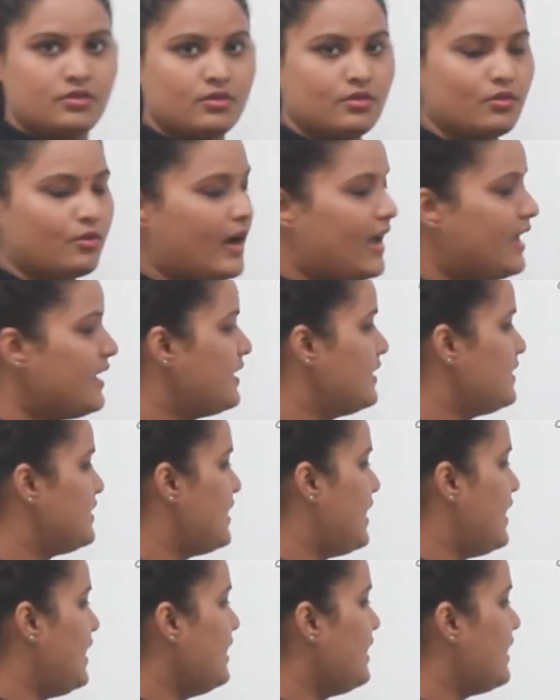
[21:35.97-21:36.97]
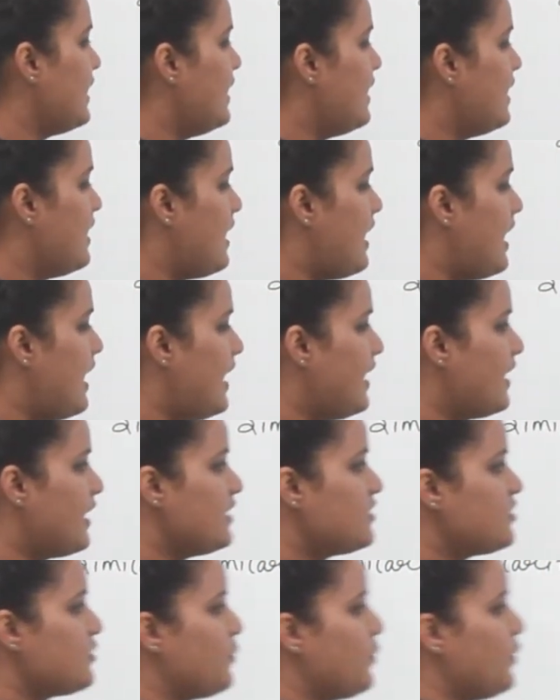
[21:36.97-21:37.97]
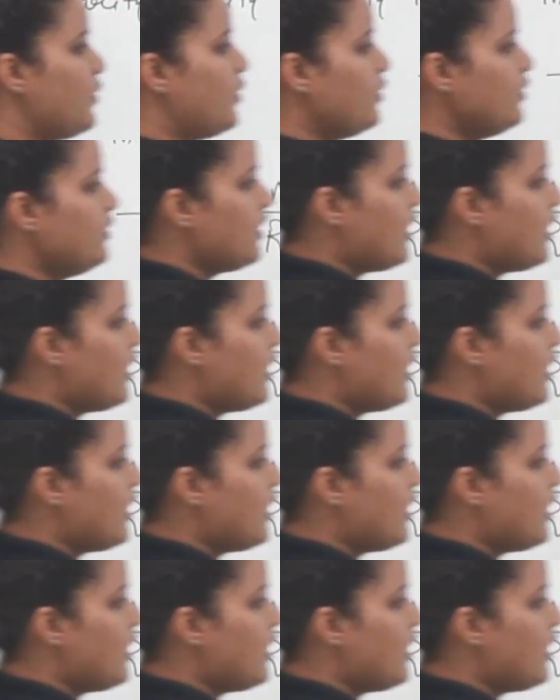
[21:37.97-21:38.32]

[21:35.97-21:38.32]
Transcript: So I can take RH upon